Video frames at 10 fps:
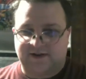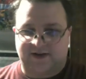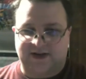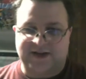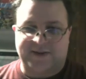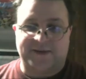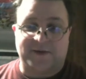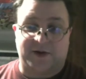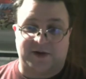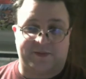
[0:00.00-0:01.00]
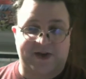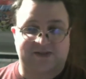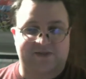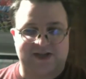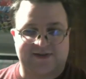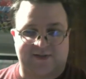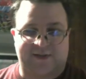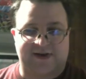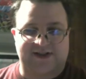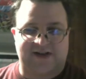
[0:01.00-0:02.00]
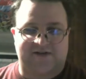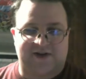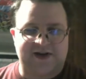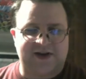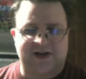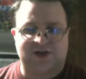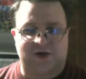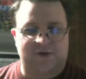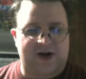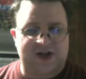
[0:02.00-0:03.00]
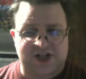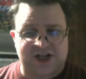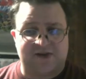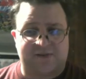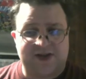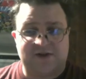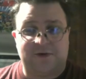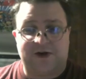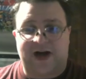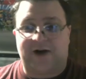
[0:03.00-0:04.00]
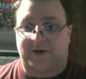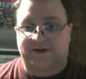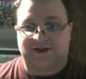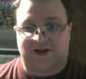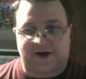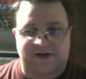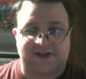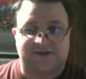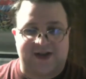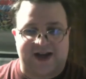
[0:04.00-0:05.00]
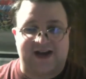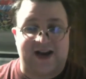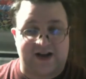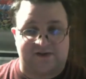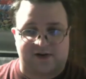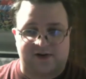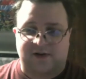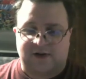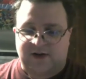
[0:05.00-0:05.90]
Really, he might be one of the best baseball players ever, and you can enjoy watching him, but you would not want to talk to this man, ever.